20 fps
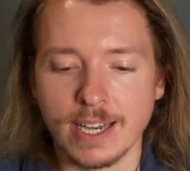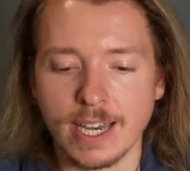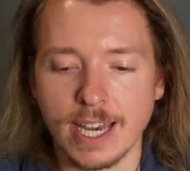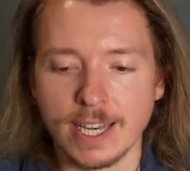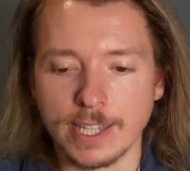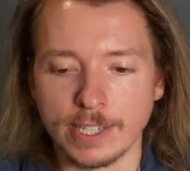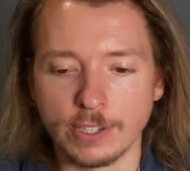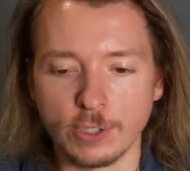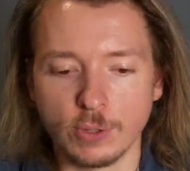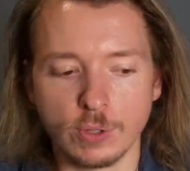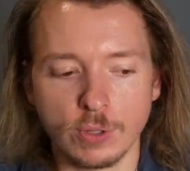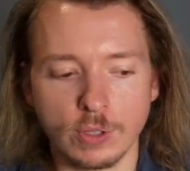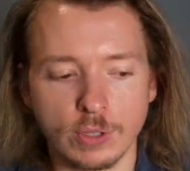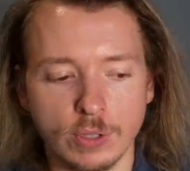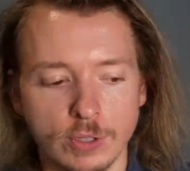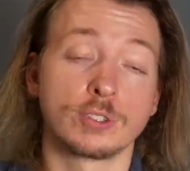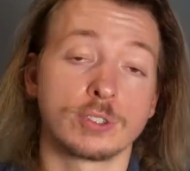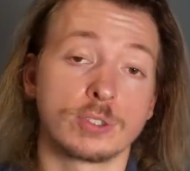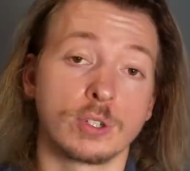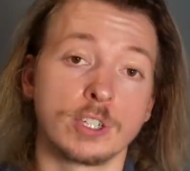And then you
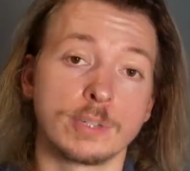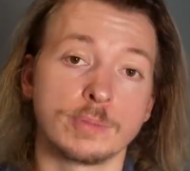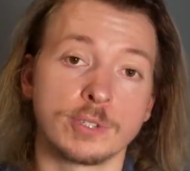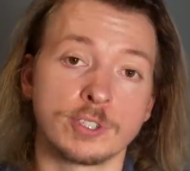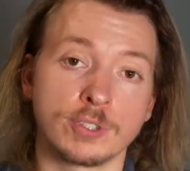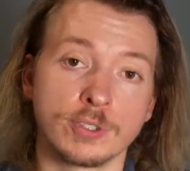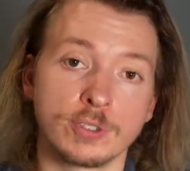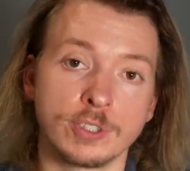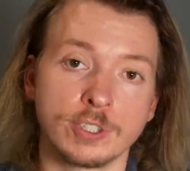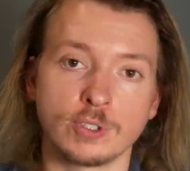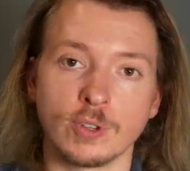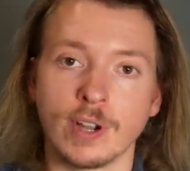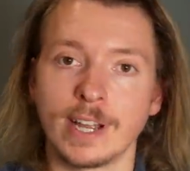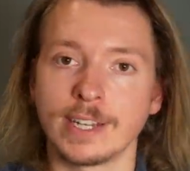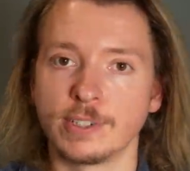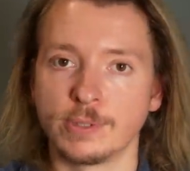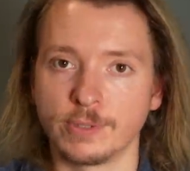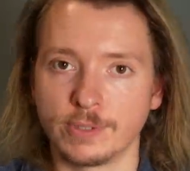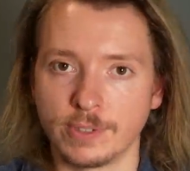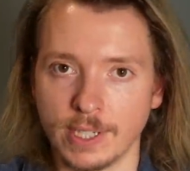slowly but surely try
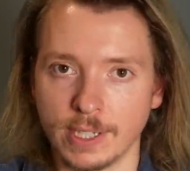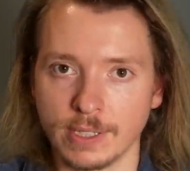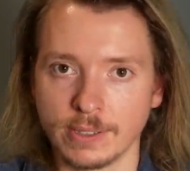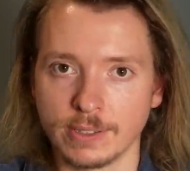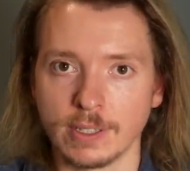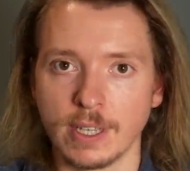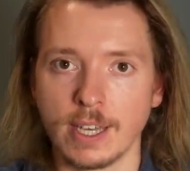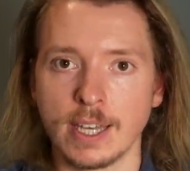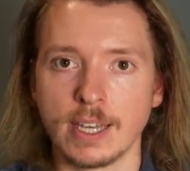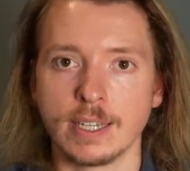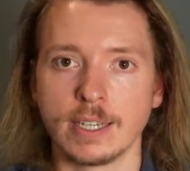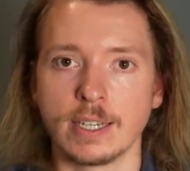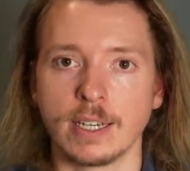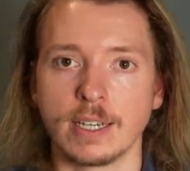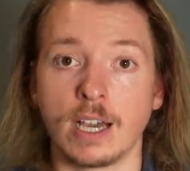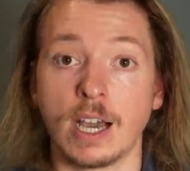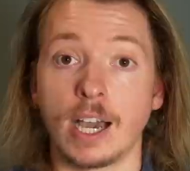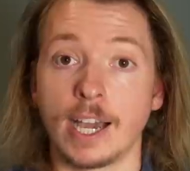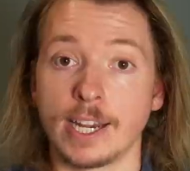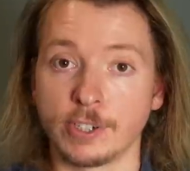new things,
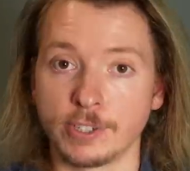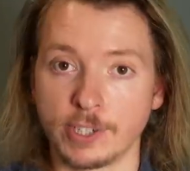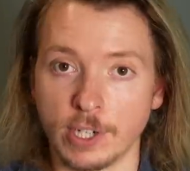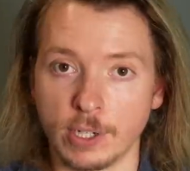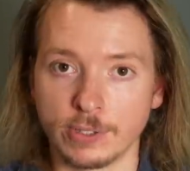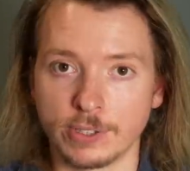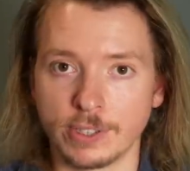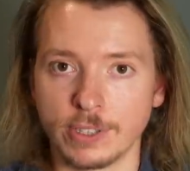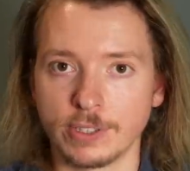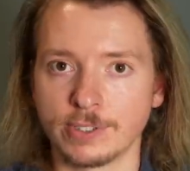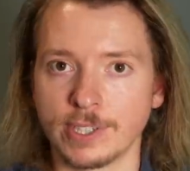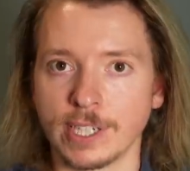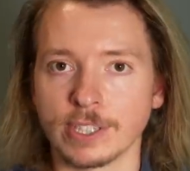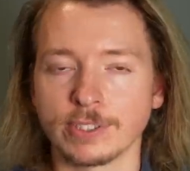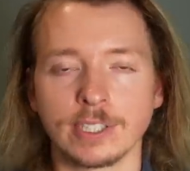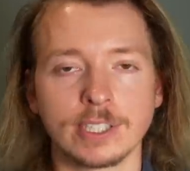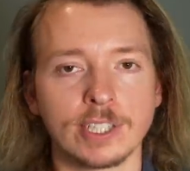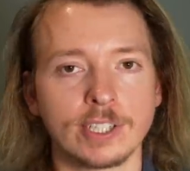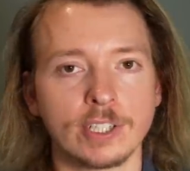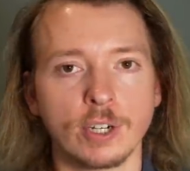higher dosage.
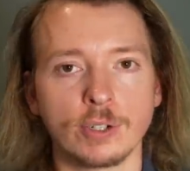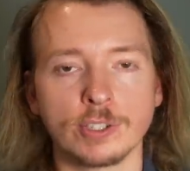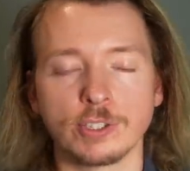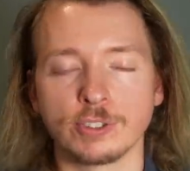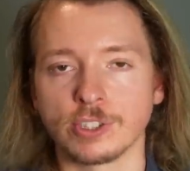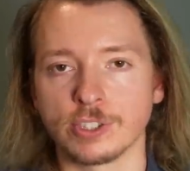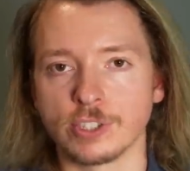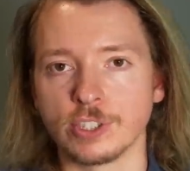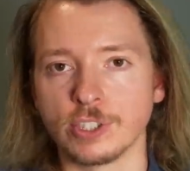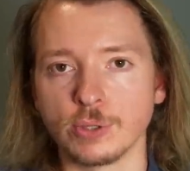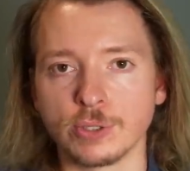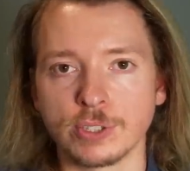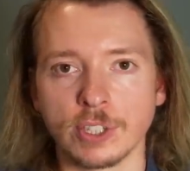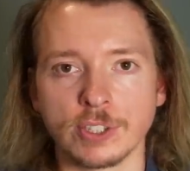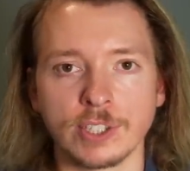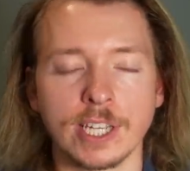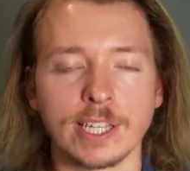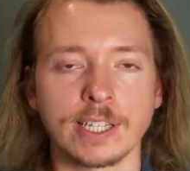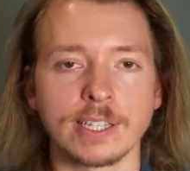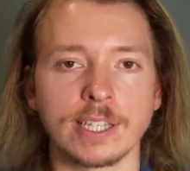Next thing you know, you're just used to
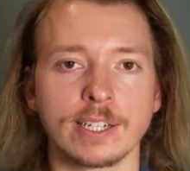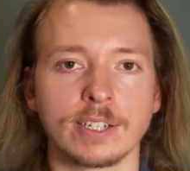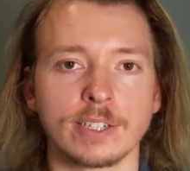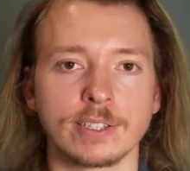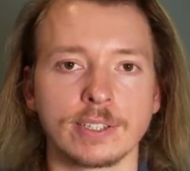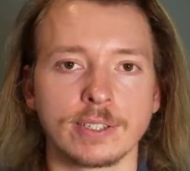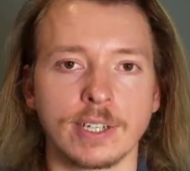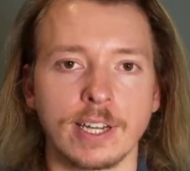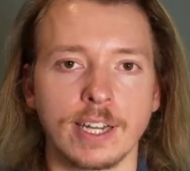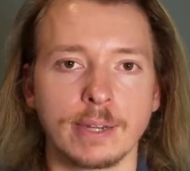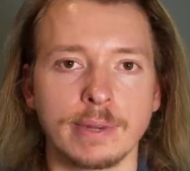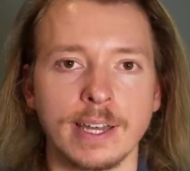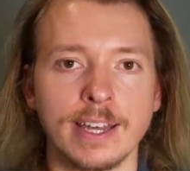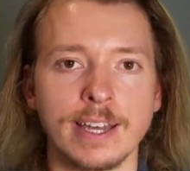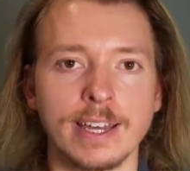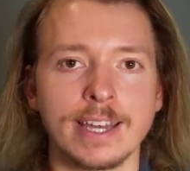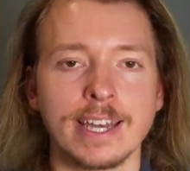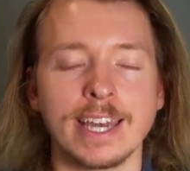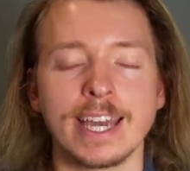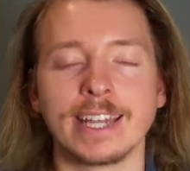taking that all the time.
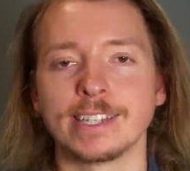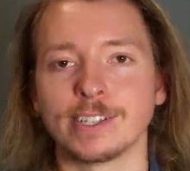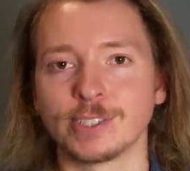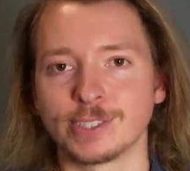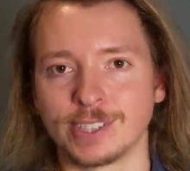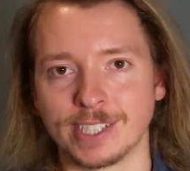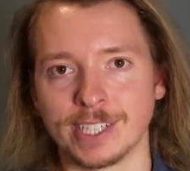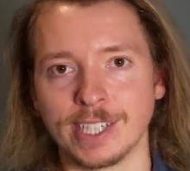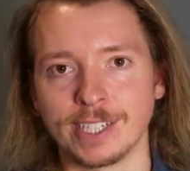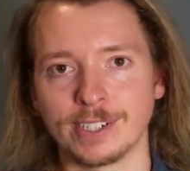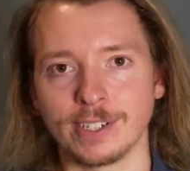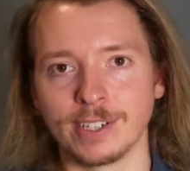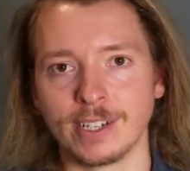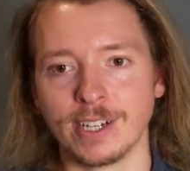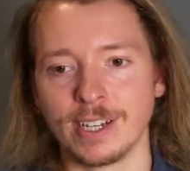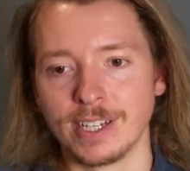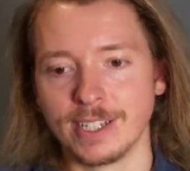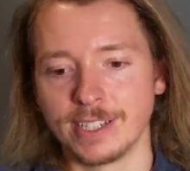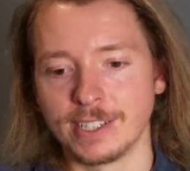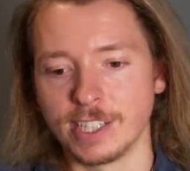And here's the kicker
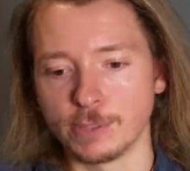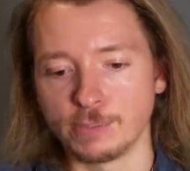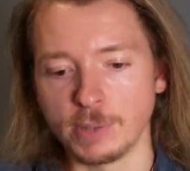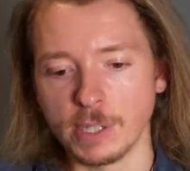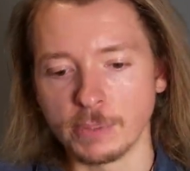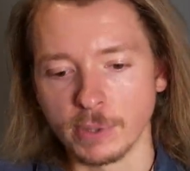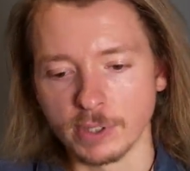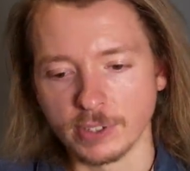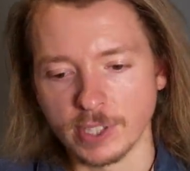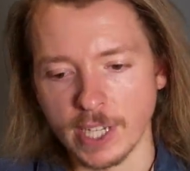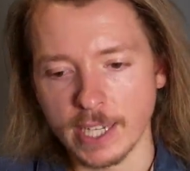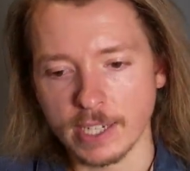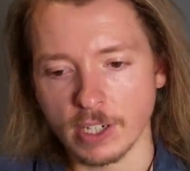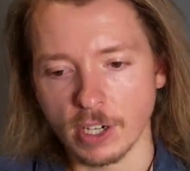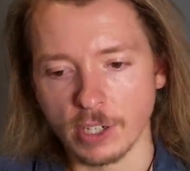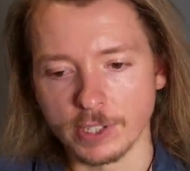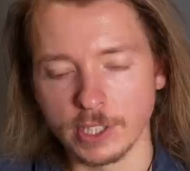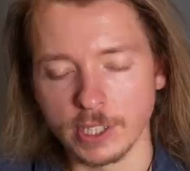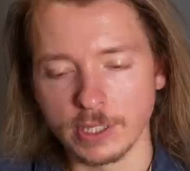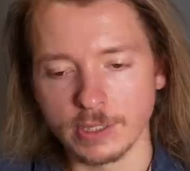these people take
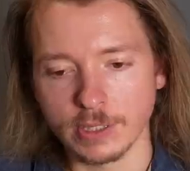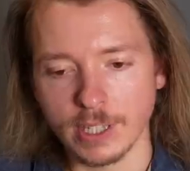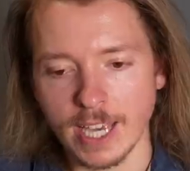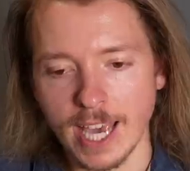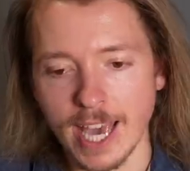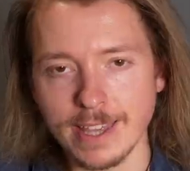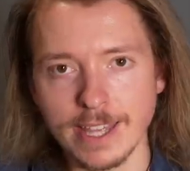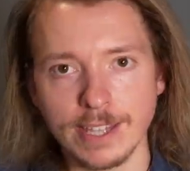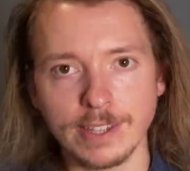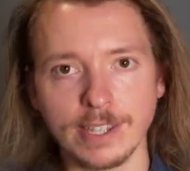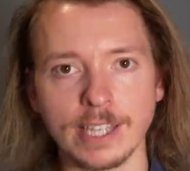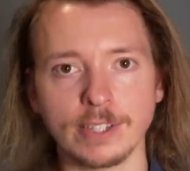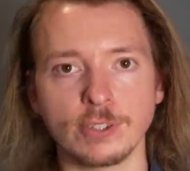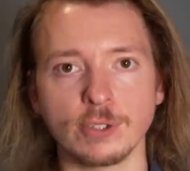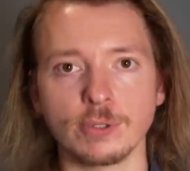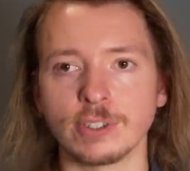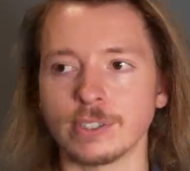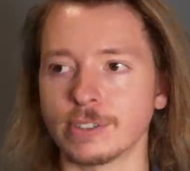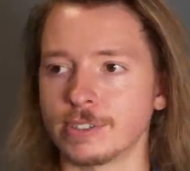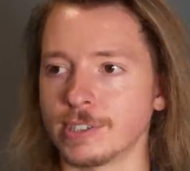all these and then they
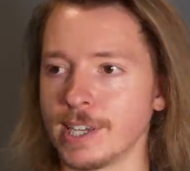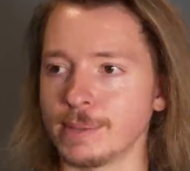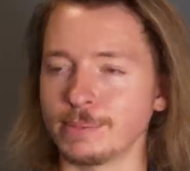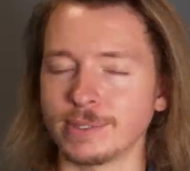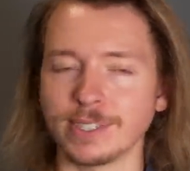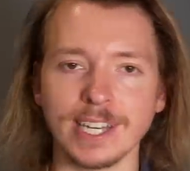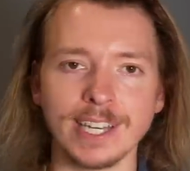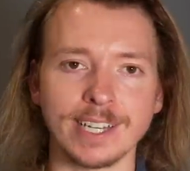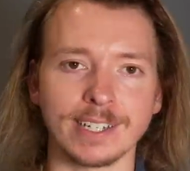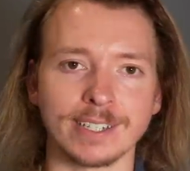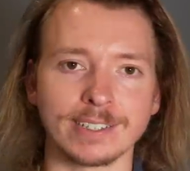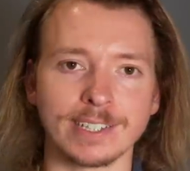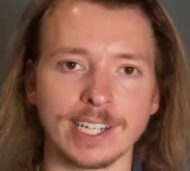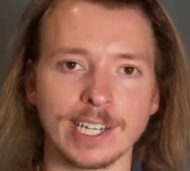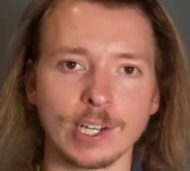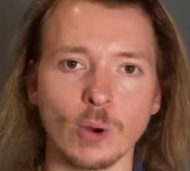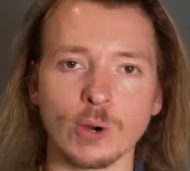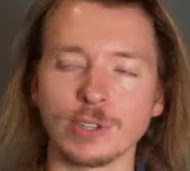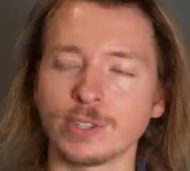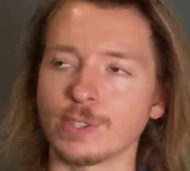do the same thing.
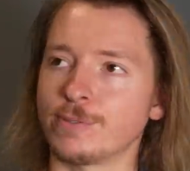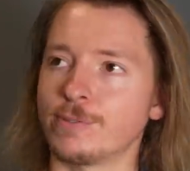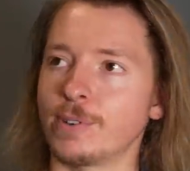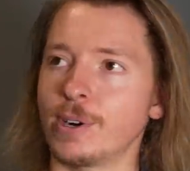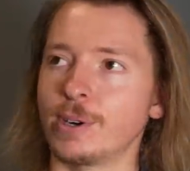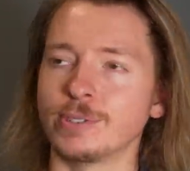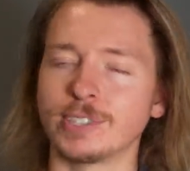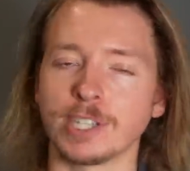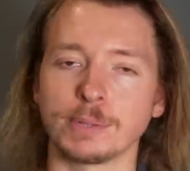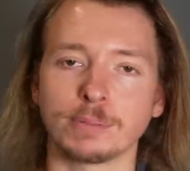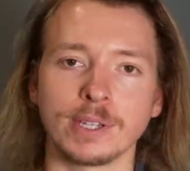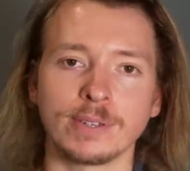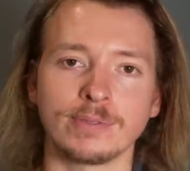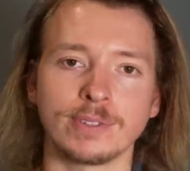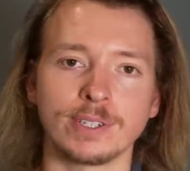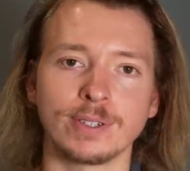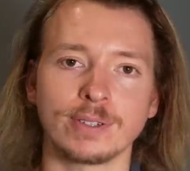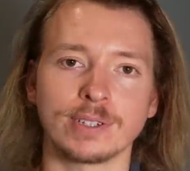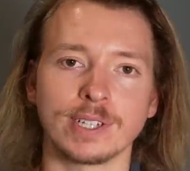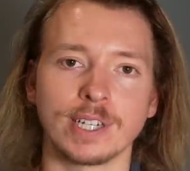They go on their phone, they play
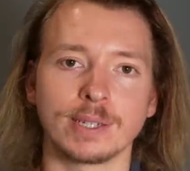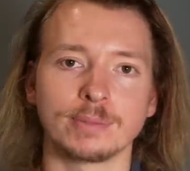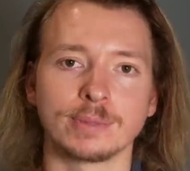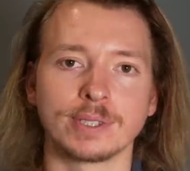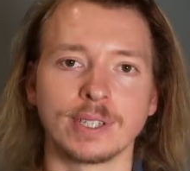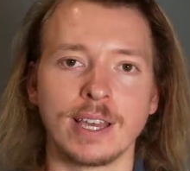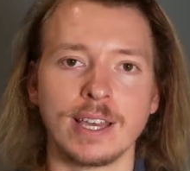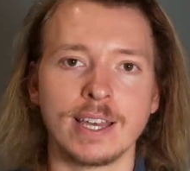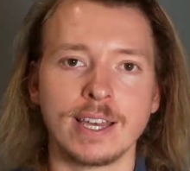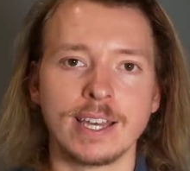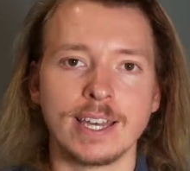video games,